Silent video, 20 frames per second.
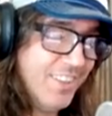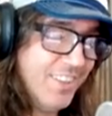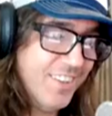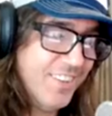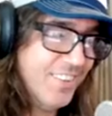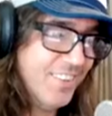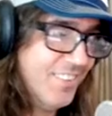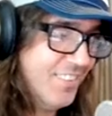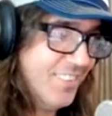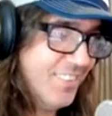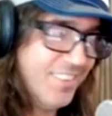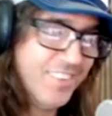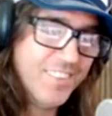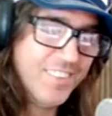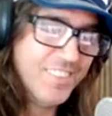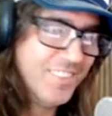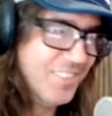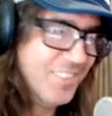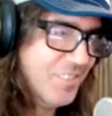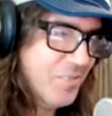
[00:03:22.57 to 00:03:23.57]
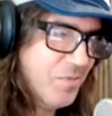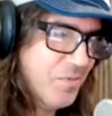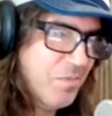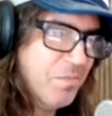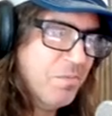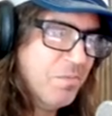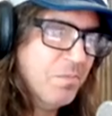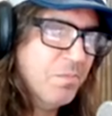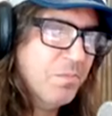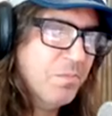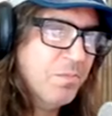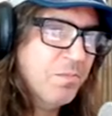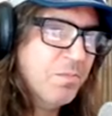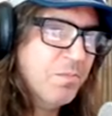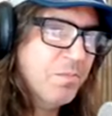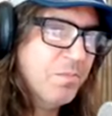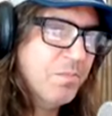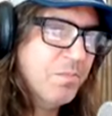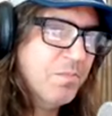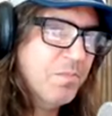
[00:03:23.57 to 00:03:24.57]

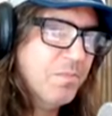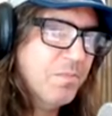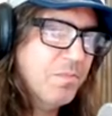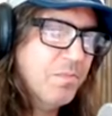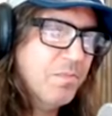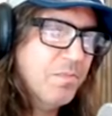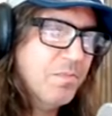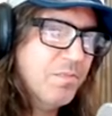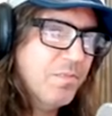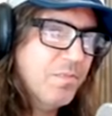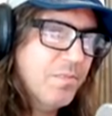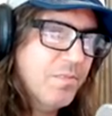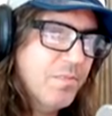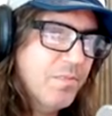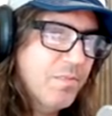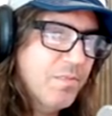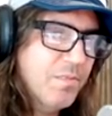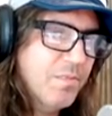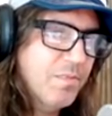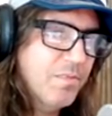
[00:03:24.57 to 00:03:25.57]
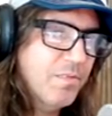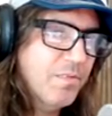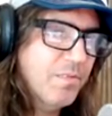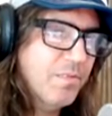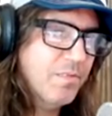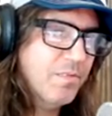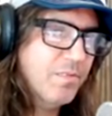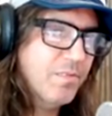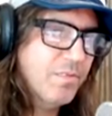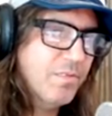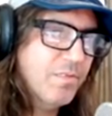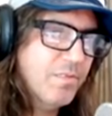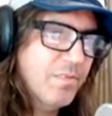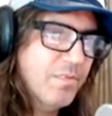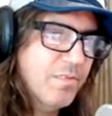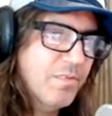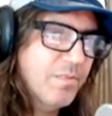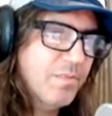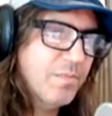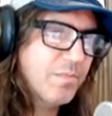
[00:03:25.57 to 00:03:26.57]

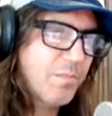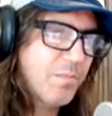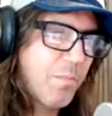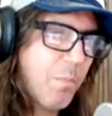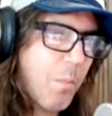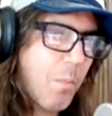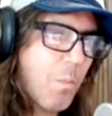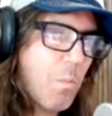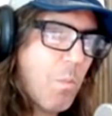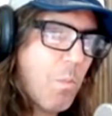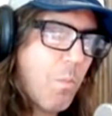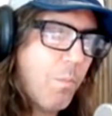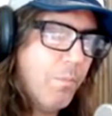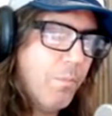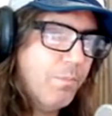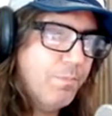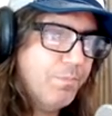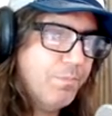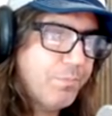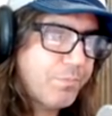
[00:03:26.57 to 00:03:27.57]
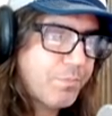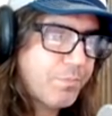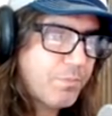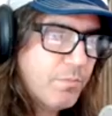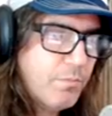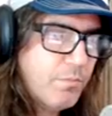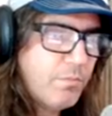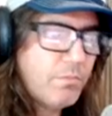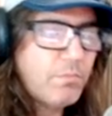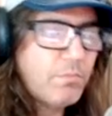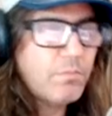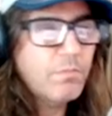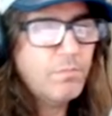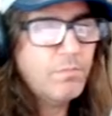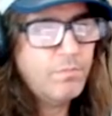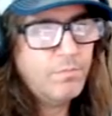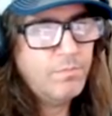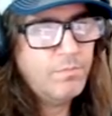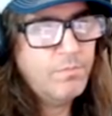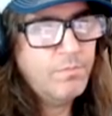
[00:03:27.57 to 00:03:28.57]

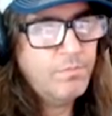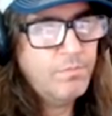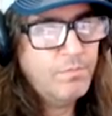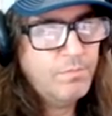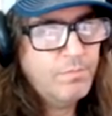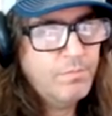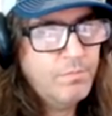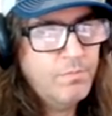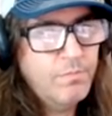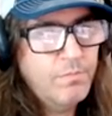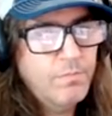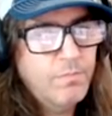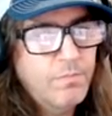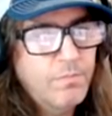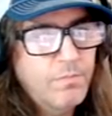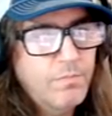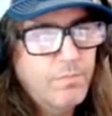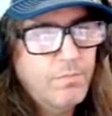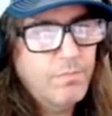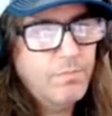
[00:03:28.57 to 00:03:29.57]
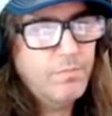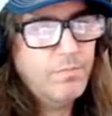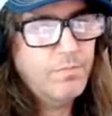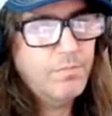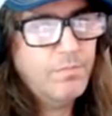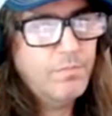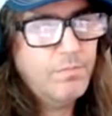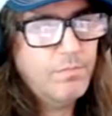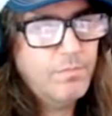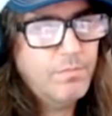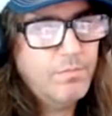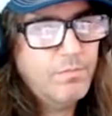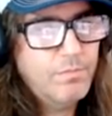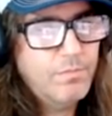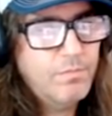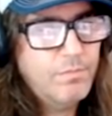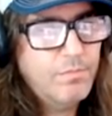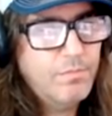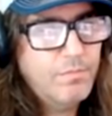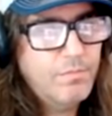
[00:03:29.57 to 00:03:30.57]
[no speech]